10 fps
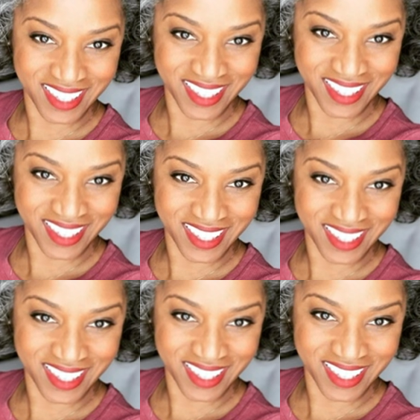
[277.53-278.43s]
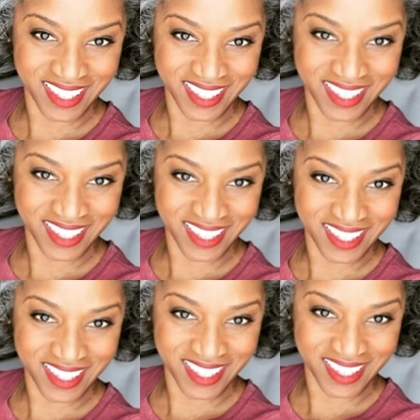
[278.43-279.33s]

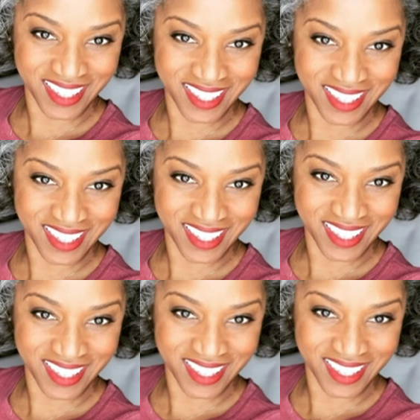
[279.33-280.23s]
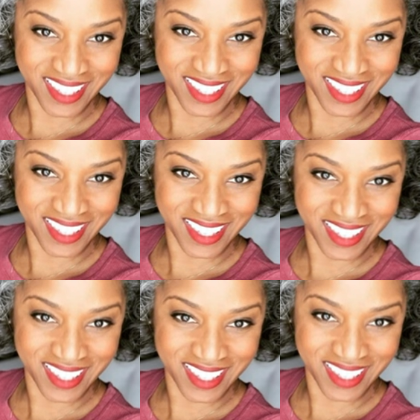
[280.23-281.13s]

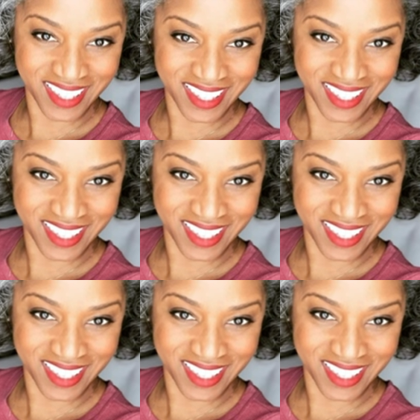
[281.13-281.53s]
[no speech]